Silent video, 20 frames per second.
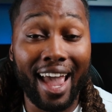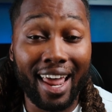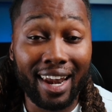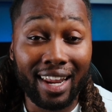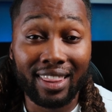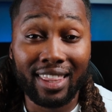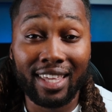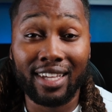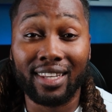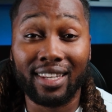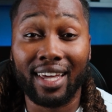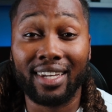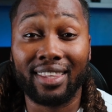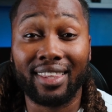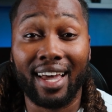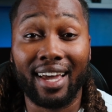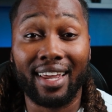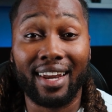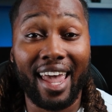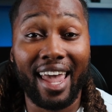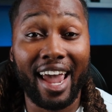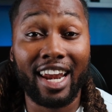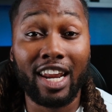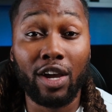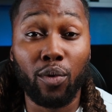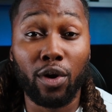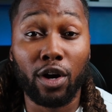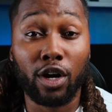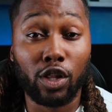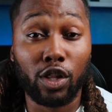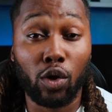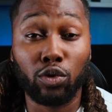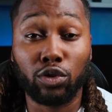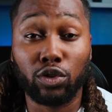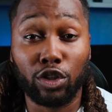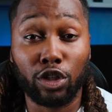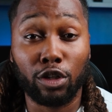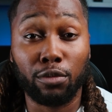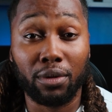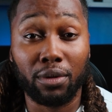anything like that anywhere close
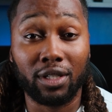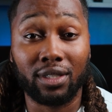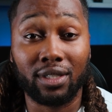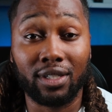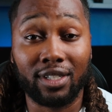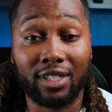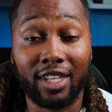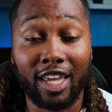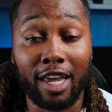to your business